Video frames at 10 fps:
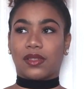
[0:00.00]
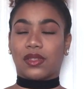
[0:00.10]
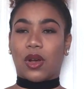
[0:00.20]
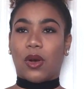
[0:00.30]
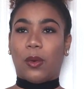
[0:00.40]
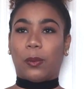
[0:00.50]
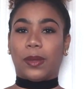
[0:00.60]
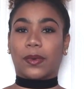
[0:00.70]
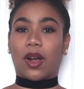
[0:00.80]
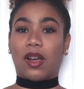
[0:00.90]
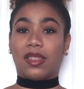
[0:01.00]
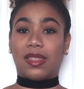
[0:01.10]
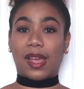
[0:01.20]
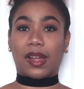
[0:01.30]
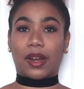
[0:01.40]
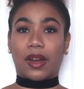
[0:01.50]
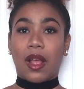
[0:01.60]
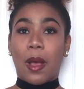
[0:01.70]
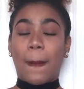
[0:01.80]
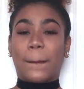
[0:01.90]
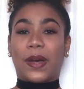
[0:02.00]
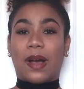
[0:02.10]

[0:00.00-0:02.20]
So we were all there, but